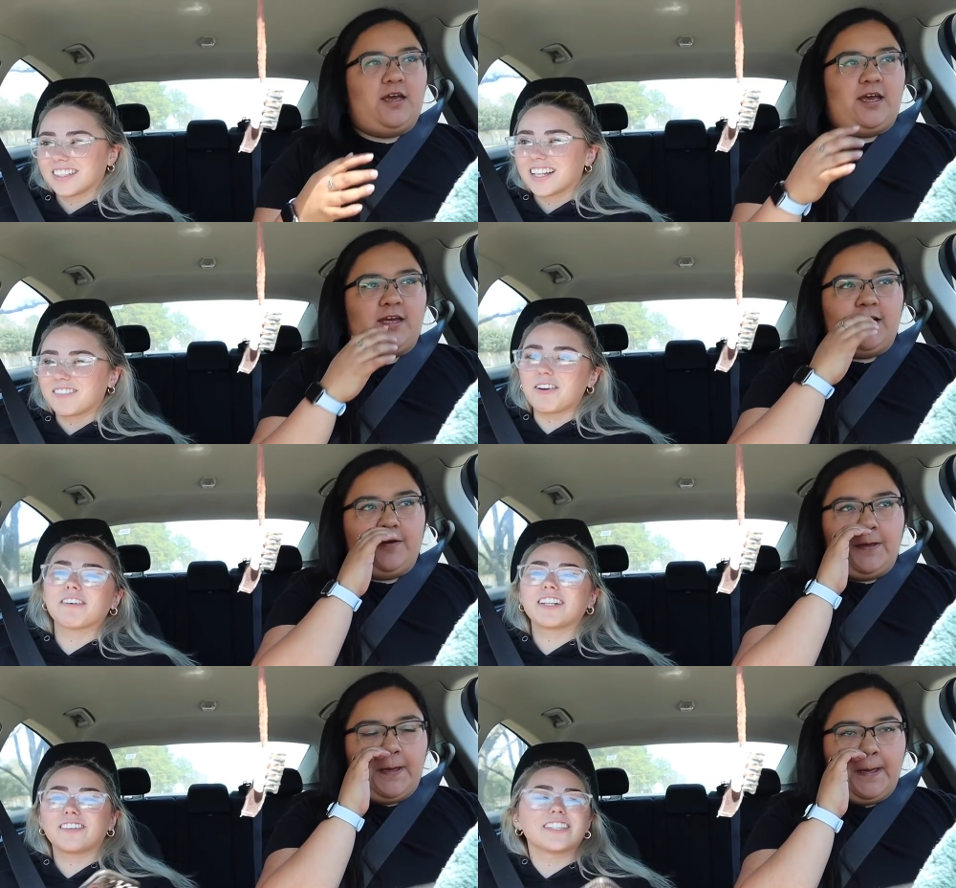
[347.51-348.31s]
Speaker 1: And we
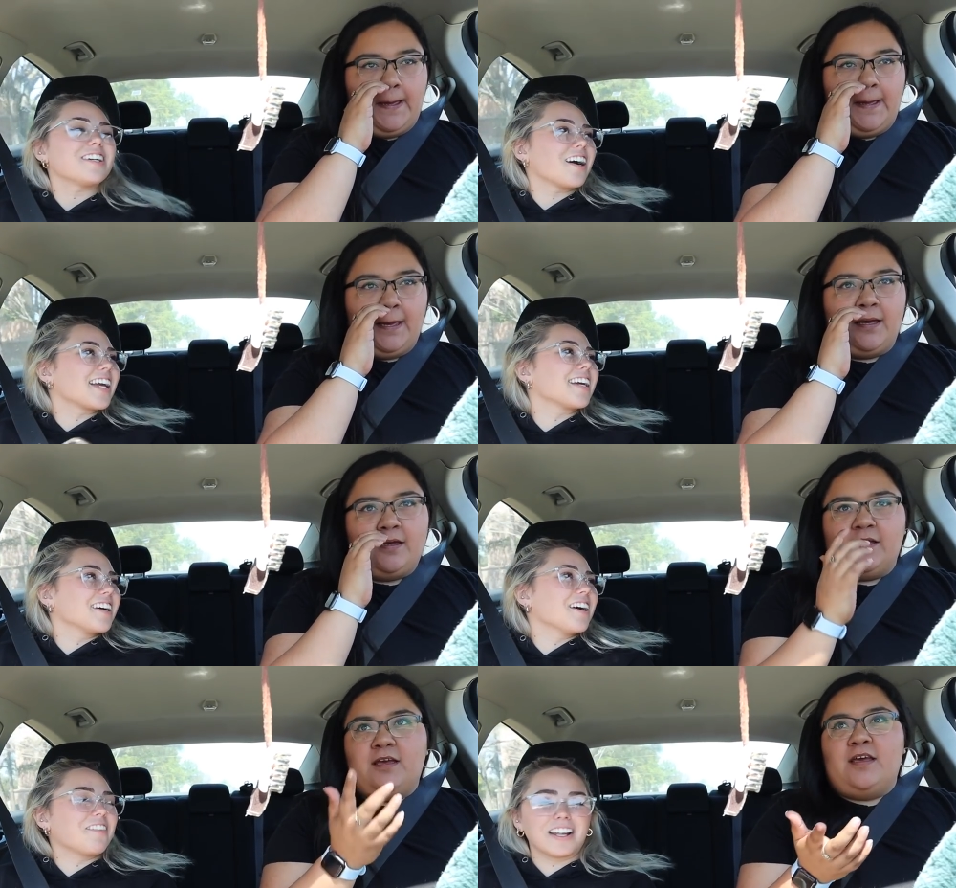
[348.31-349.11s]
were literally
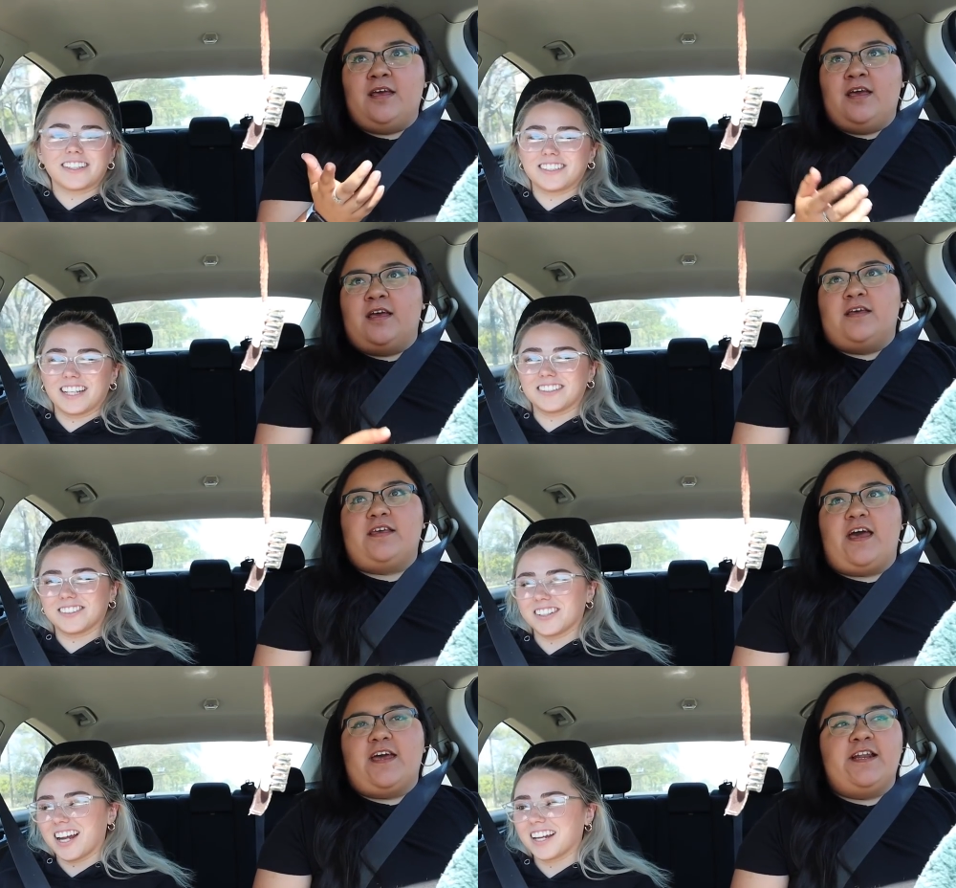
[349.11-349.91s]
talking about this
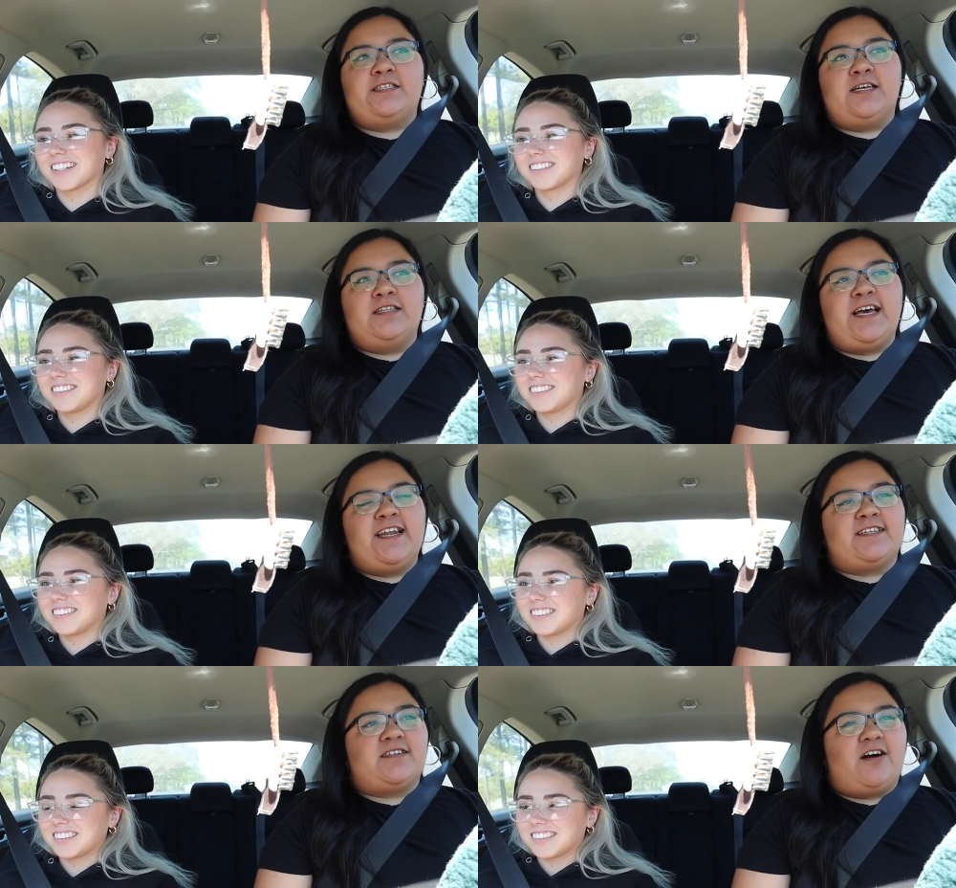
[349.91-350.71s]
Speaker 2: yesterday. Yeah, and it's not
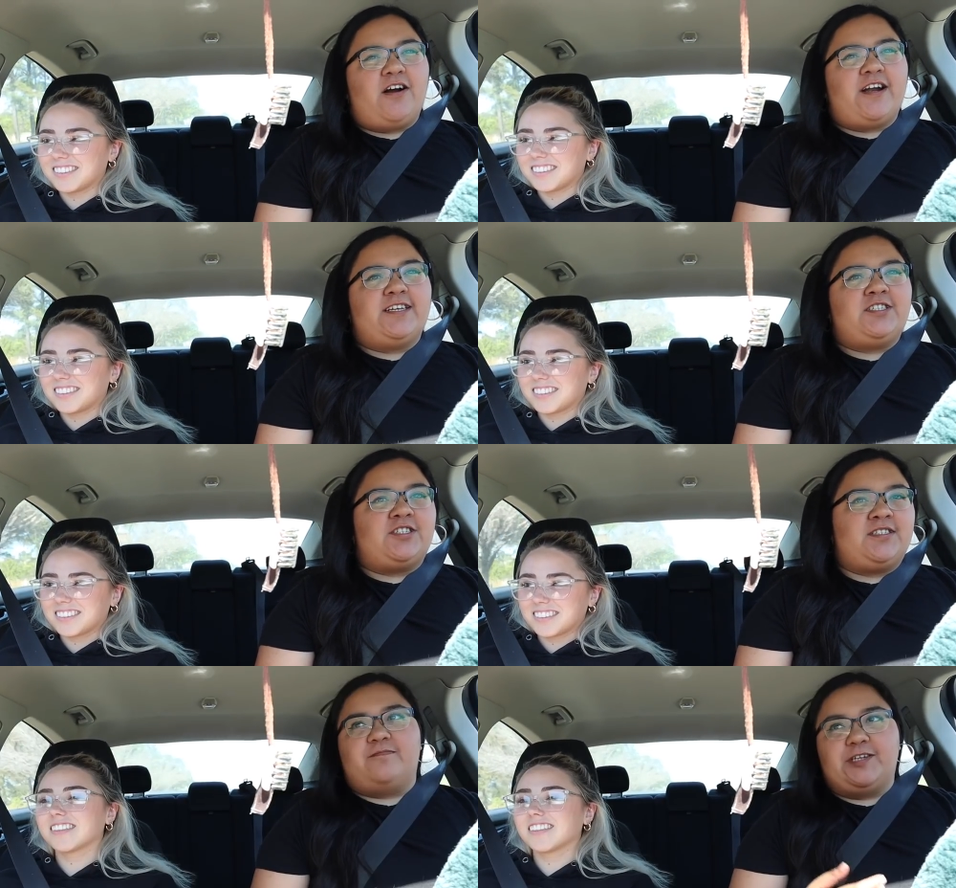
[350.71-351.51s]
that it's hard, it's
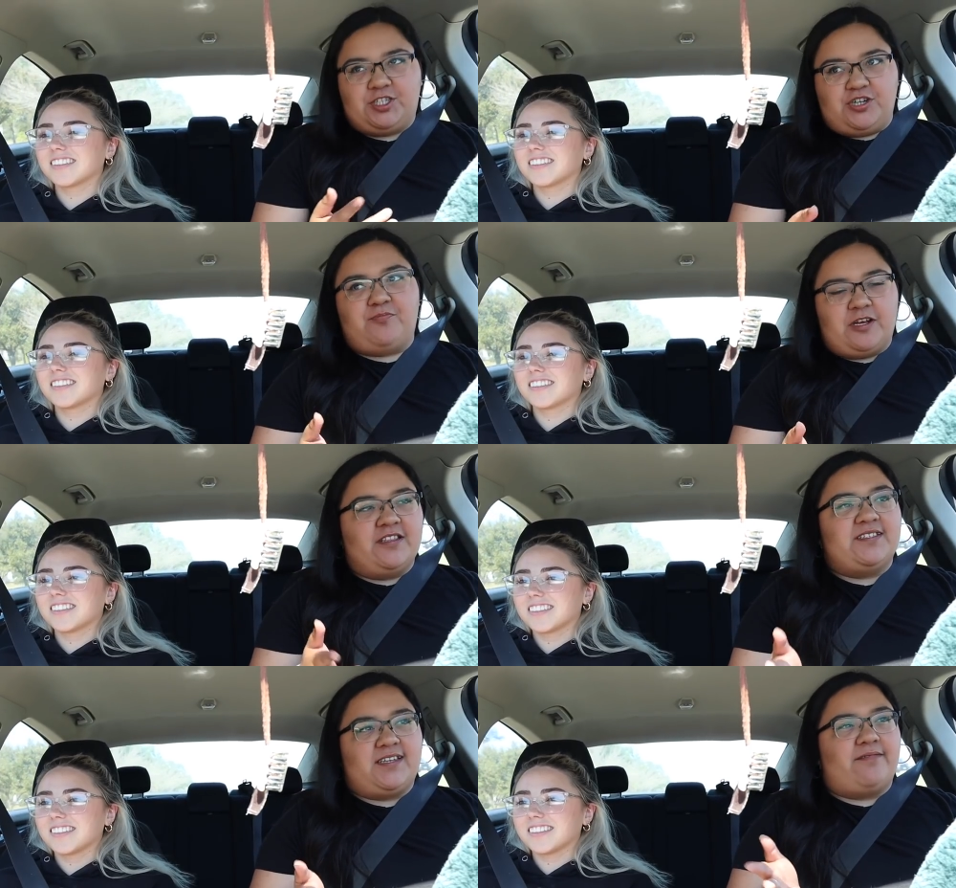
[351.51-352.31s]
just we should bring
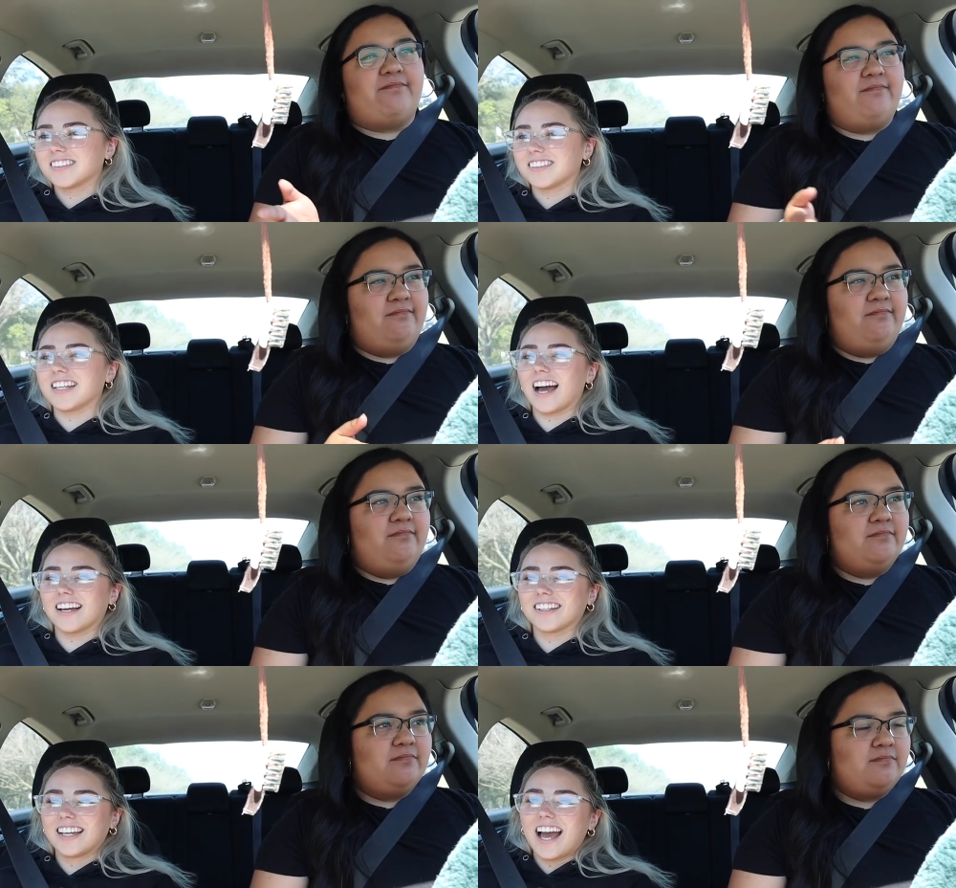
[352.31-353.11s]
this up.
Speaker 1: Yeah.
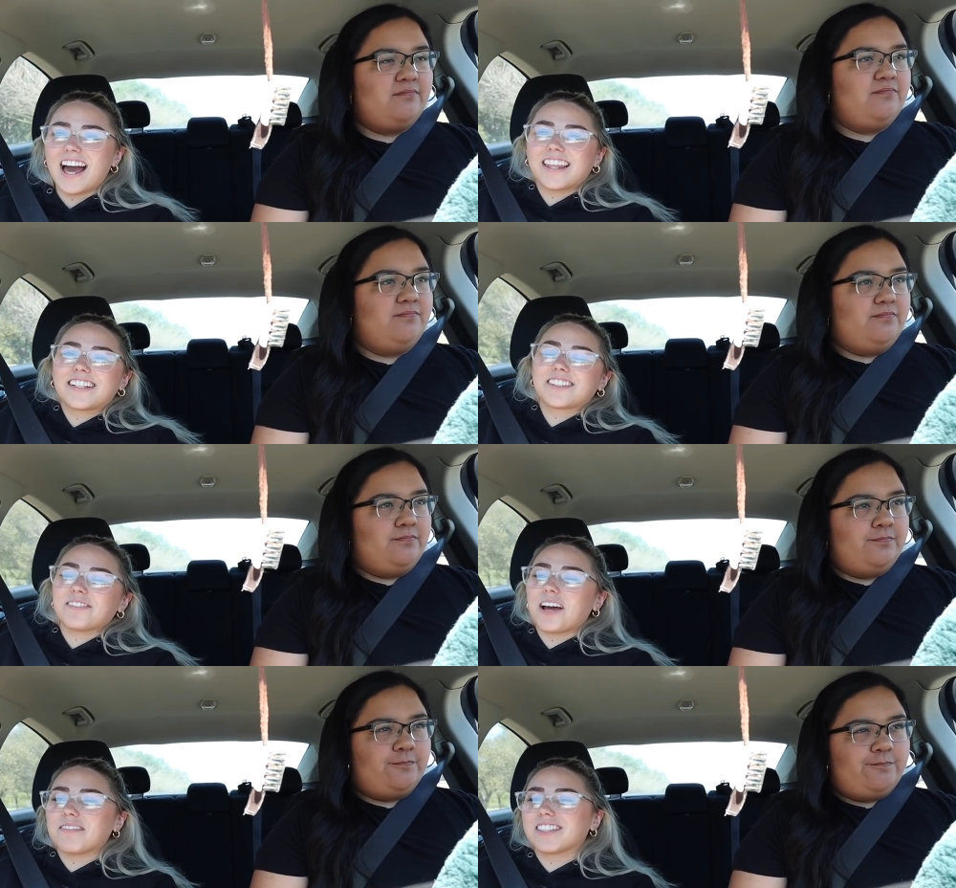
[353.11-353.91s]
I think
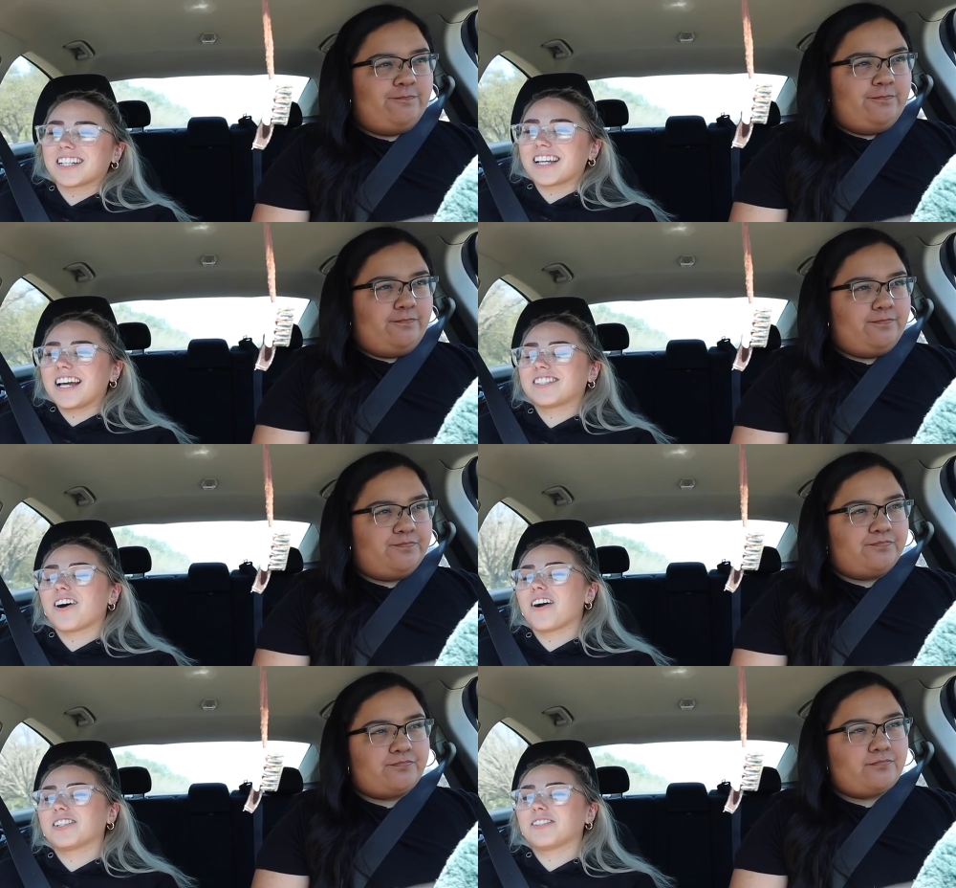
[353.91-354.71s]
sometimes like, it's
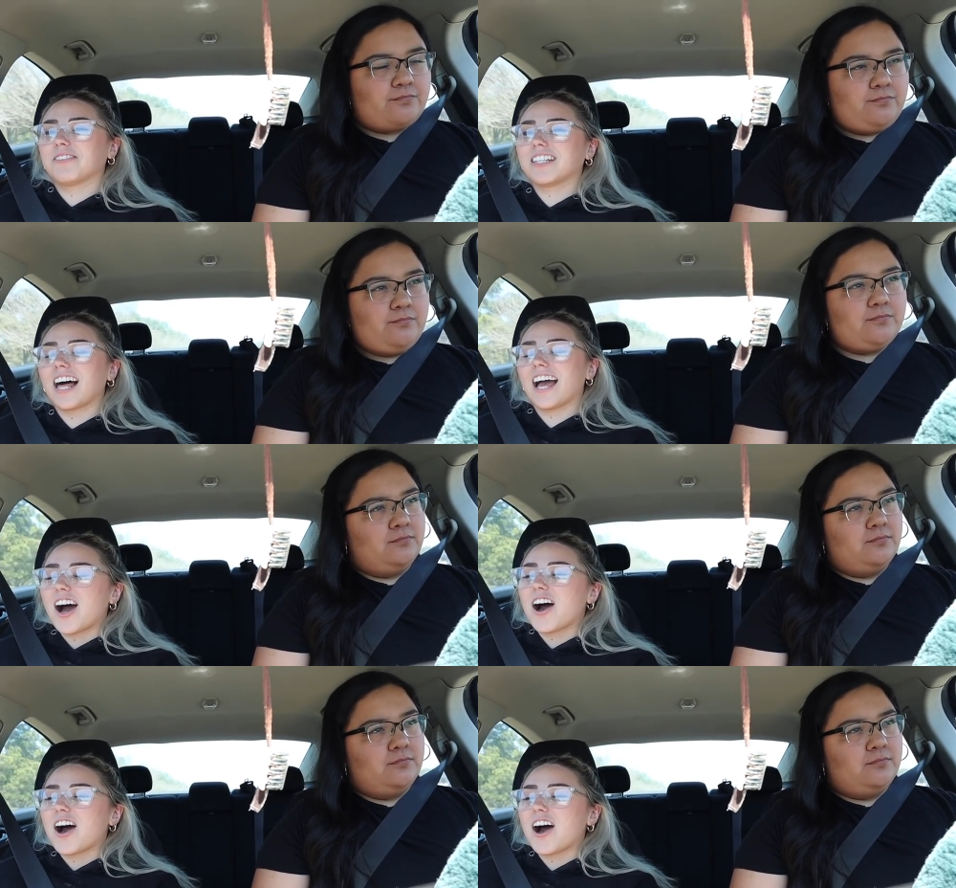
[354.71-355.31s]
hard to be like,